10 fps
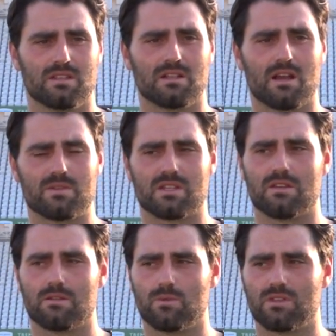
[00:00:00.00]
Like we
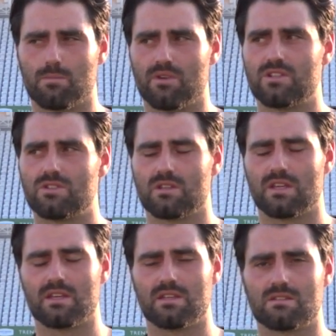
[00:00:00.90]
say, with the bridge,
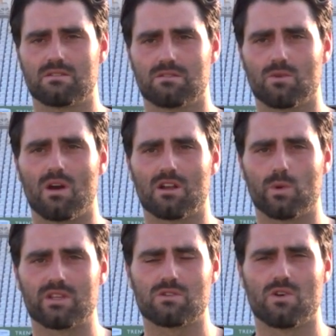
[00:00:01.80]
it is quite a
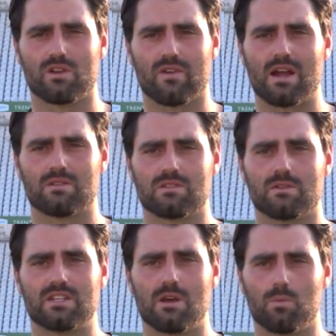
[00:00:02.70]
quick scoring ground, so
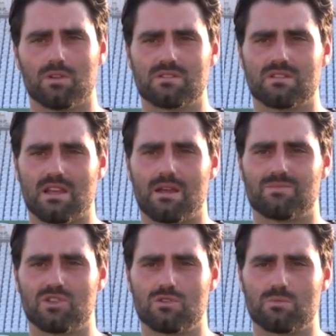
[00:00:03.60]
you don't want to set them
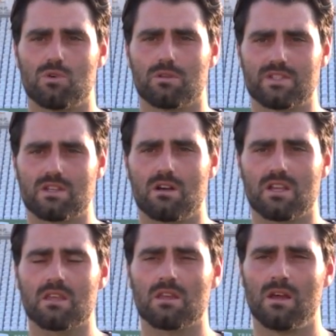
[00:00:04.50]
too small of a
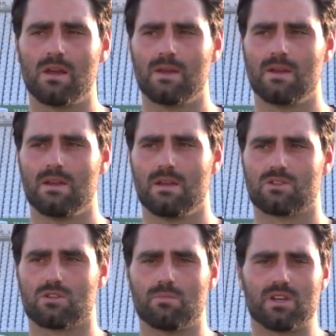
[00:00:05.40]
target.
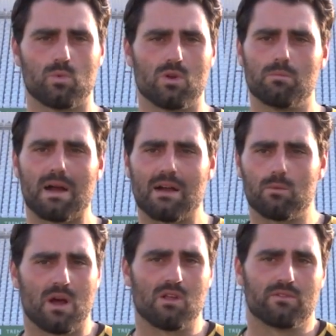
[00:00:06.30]
Somebody will bat
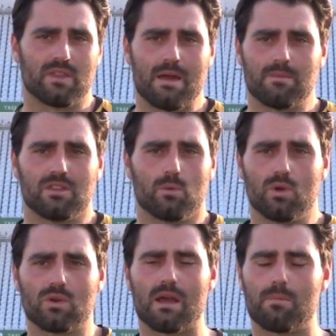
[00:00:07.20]
well for them and they
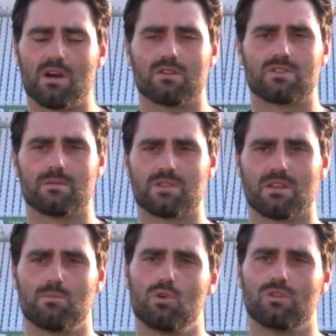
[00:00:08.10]
will get a partnership, so
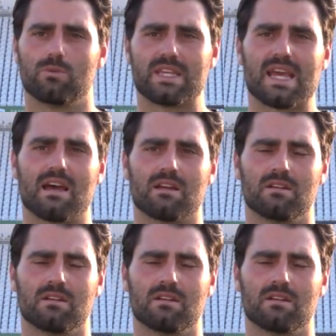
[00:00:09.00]
the more that we get,